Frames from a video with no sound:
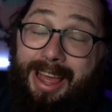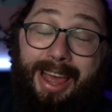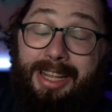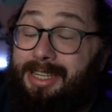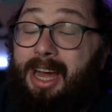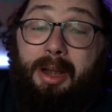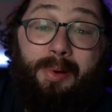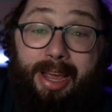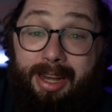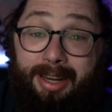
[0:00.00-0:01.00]
it's not going to
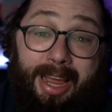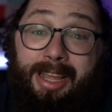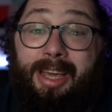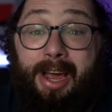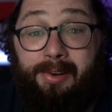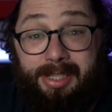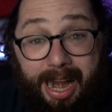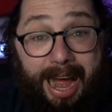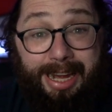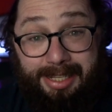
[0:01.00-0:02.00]
break in any encounters that
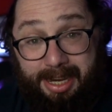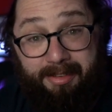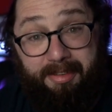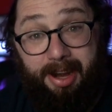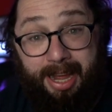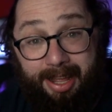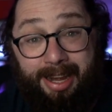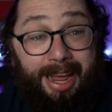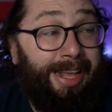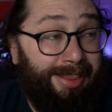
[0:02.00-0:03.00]
I designed for
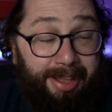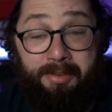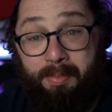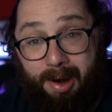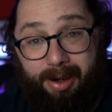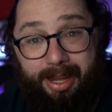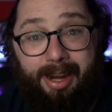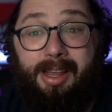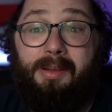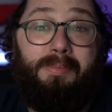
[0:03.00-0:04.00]
an 8th level party,
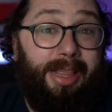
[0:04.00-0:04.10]
but